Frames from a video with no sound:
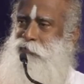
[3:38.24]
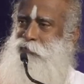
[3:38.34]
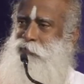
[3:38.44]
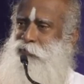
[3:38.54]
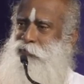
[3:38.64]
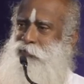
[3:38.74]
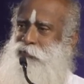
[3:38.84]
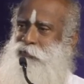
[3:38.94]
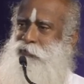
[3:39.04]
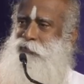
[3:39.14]

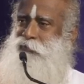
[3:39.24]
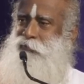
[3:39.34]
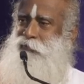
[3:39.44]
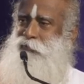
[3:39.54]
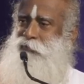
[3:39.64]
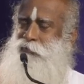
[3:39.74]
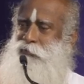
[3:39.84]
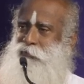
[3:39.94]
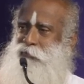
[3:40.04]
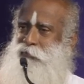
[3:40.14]

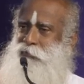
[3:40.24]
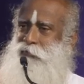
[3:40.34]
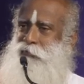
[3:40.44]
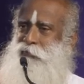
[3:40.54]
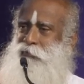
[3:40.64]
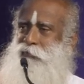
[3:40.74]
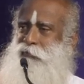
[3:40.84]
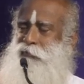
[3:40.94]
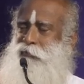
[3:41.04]
Nothing is said.